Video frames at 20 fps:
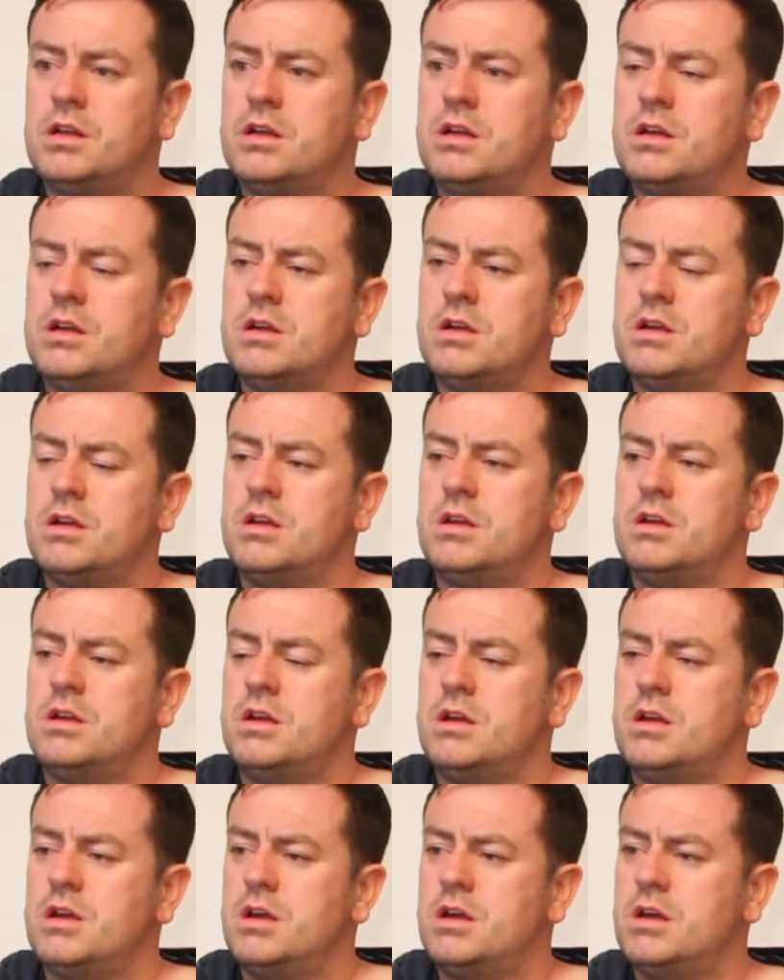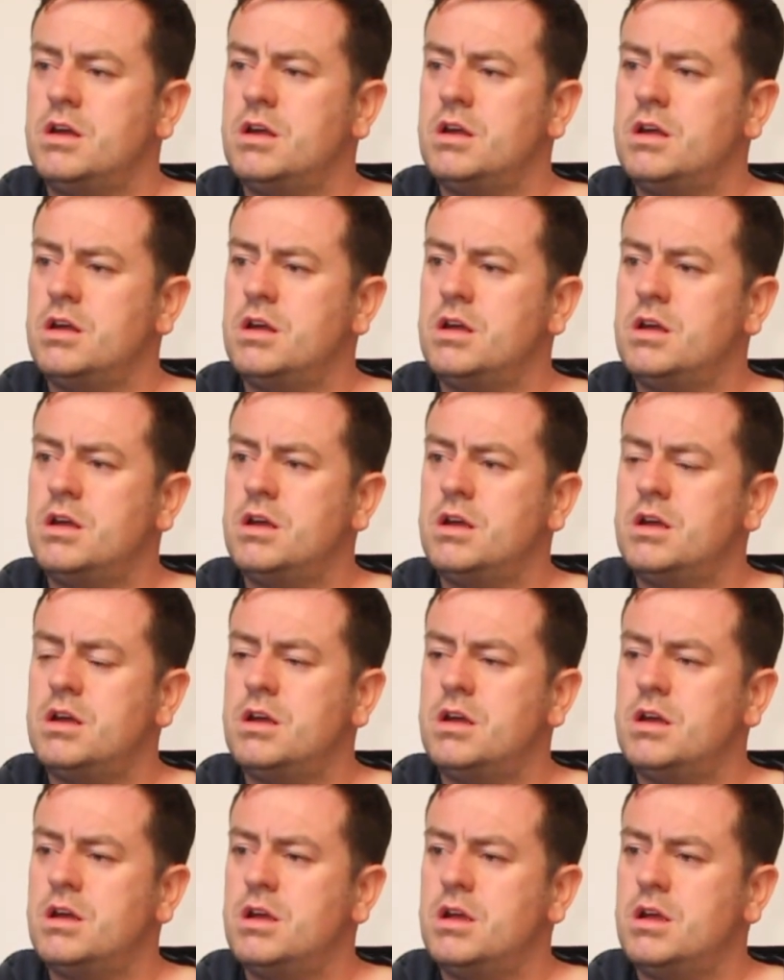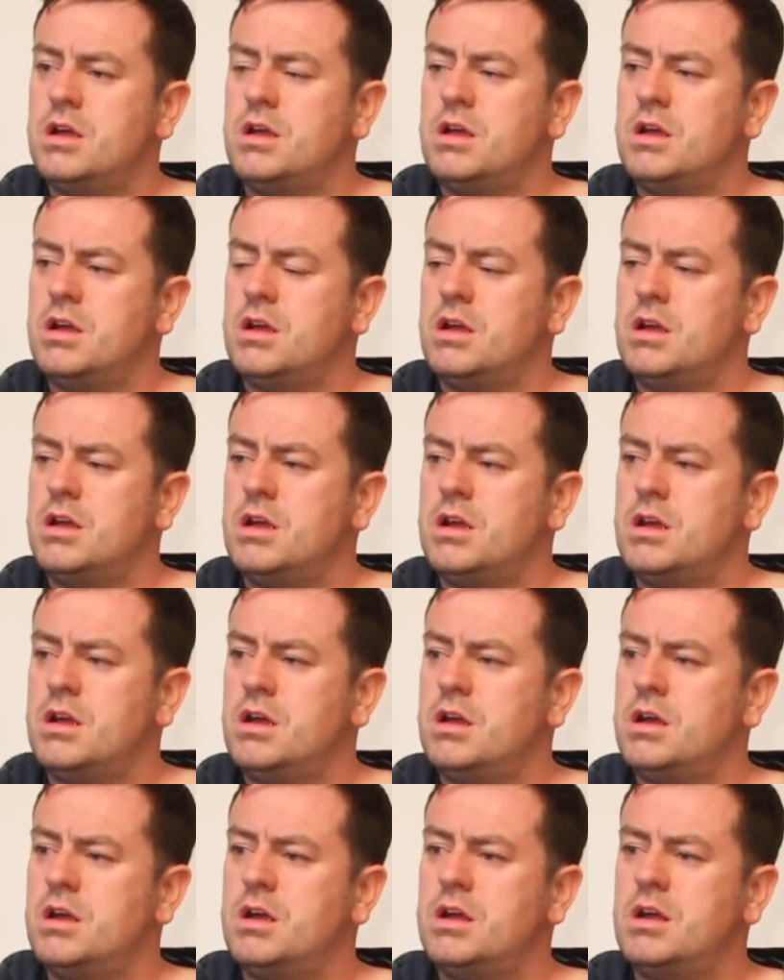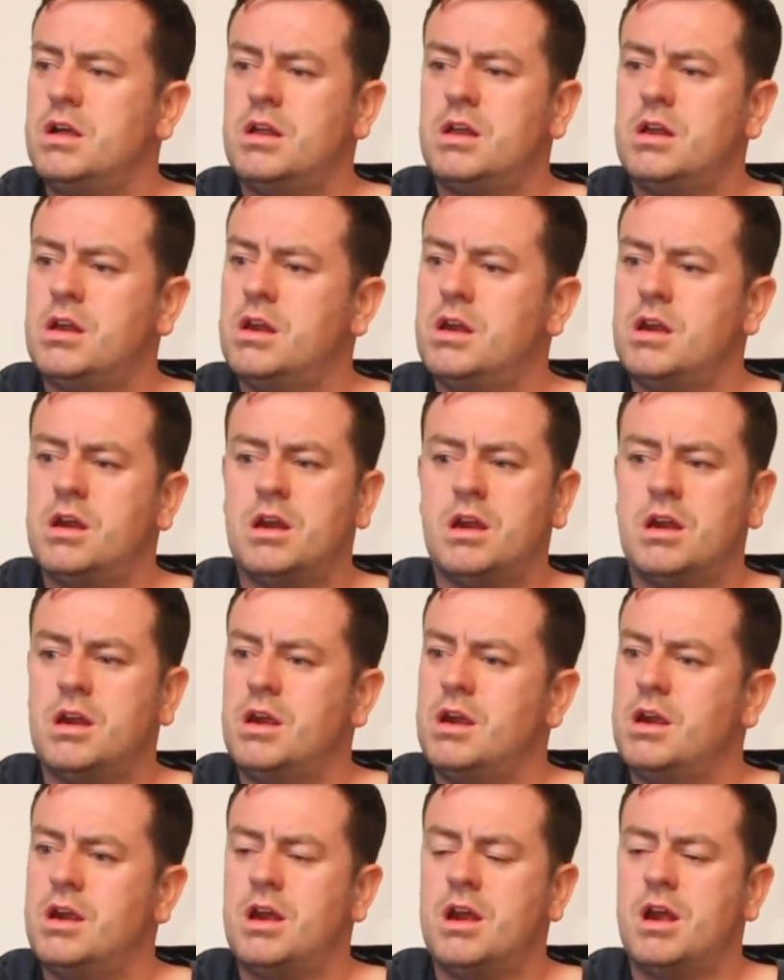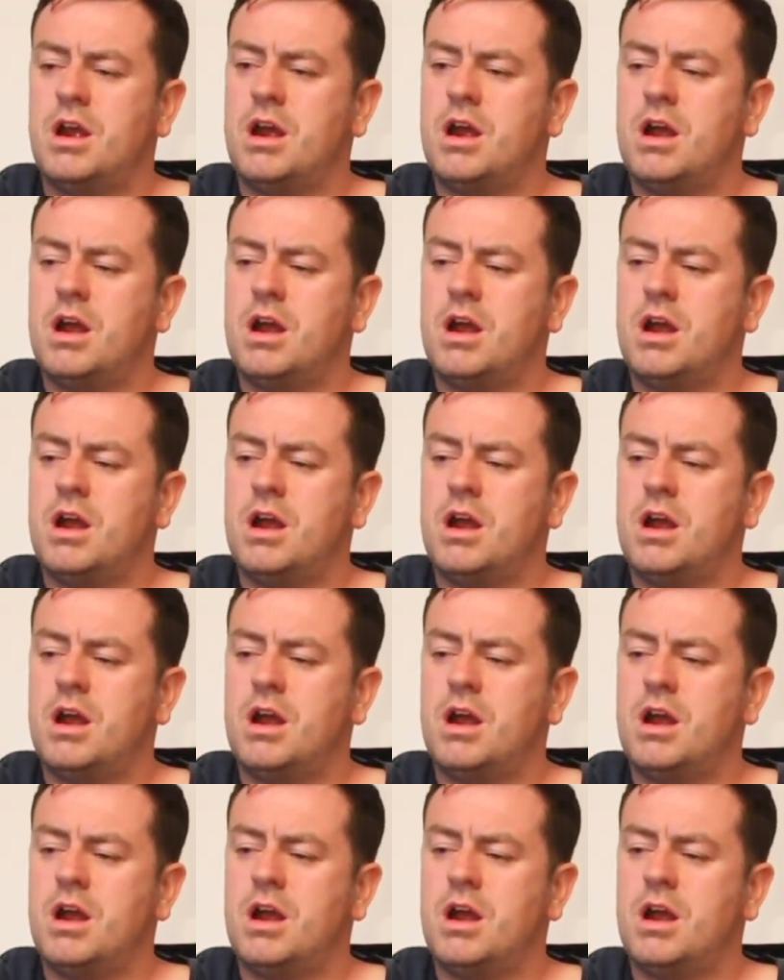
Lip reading: [no speech]